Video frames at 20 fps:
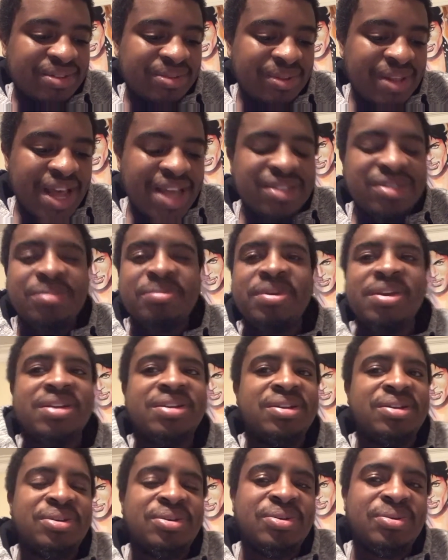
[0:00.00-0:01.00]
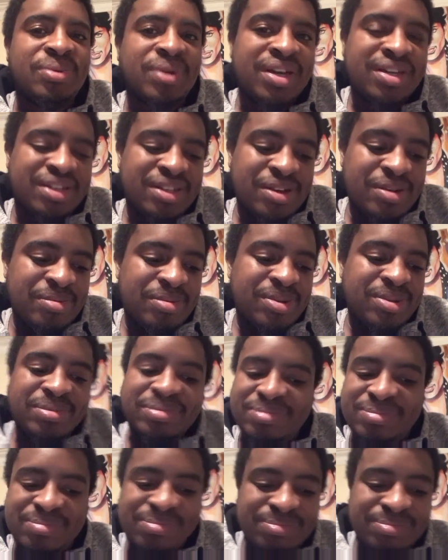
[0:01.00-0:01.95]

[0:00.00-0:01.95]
So that should be a DQ right there. But,